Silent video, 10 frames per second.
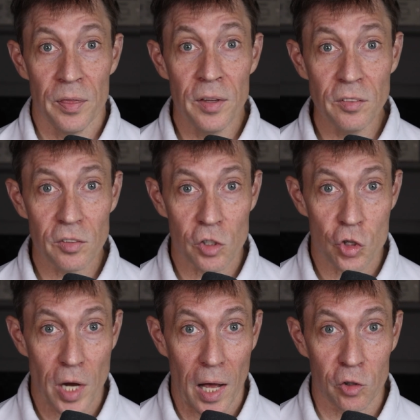This is a
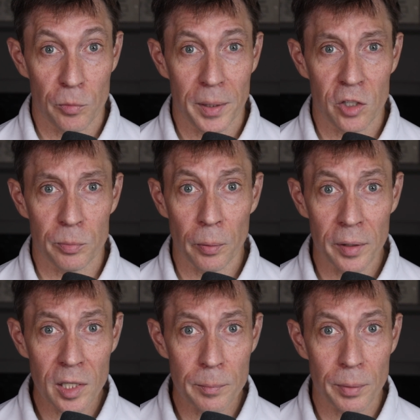challenge because
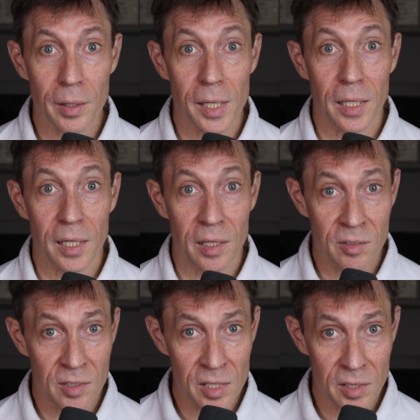predictability and
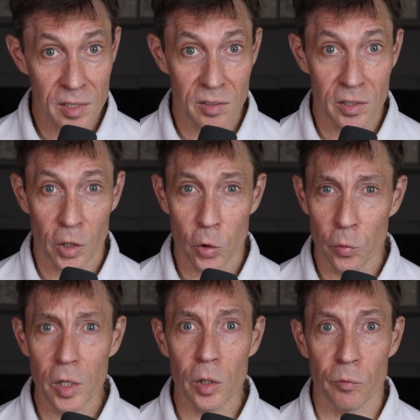consistency are
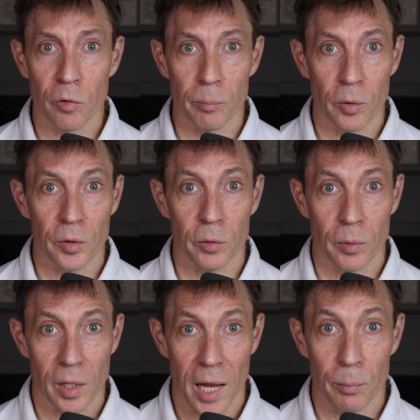critical for building
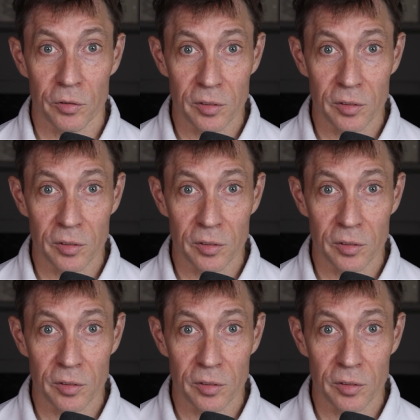reliable